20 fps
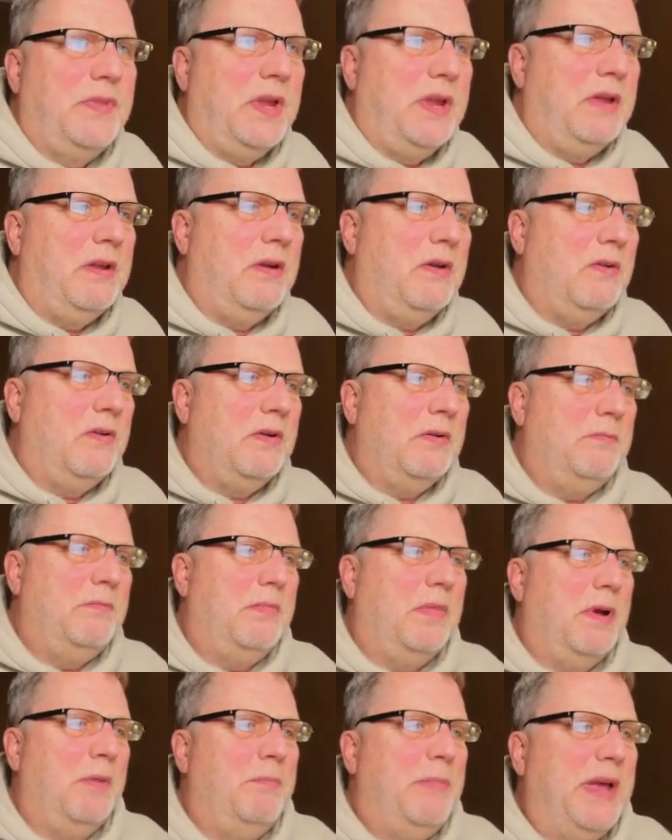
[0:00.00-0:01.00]

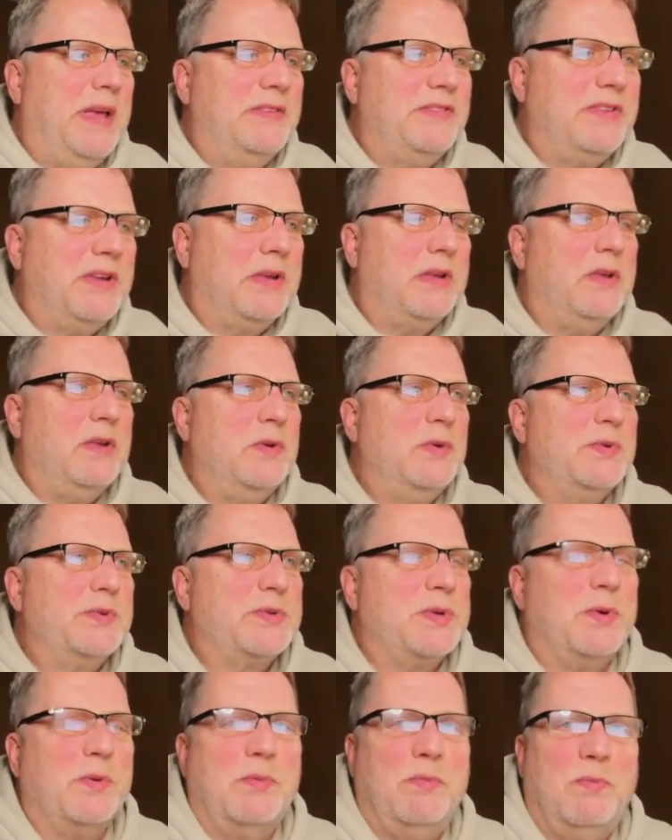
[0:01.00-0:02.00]
a basic
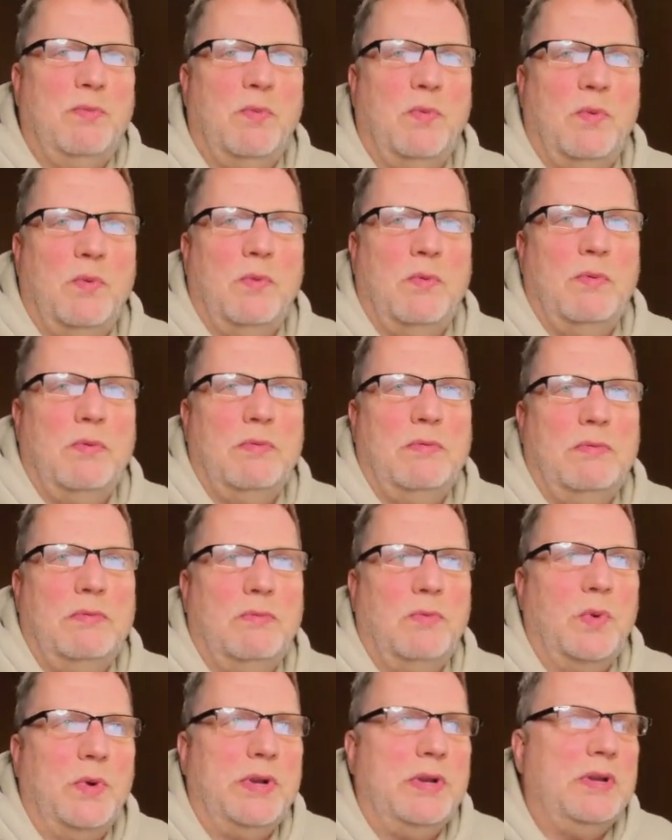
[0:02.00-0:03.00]
user
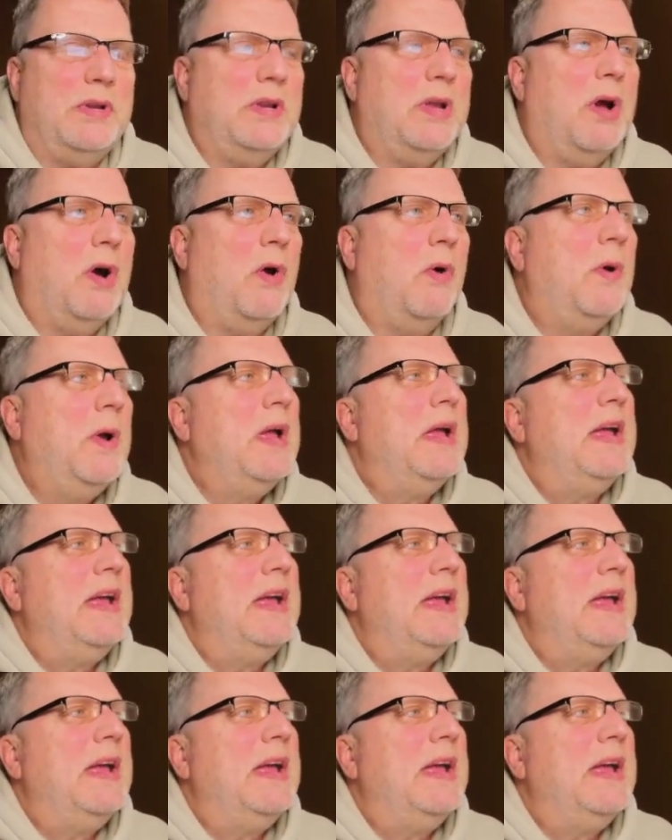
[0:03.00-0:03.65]
wouldn't know.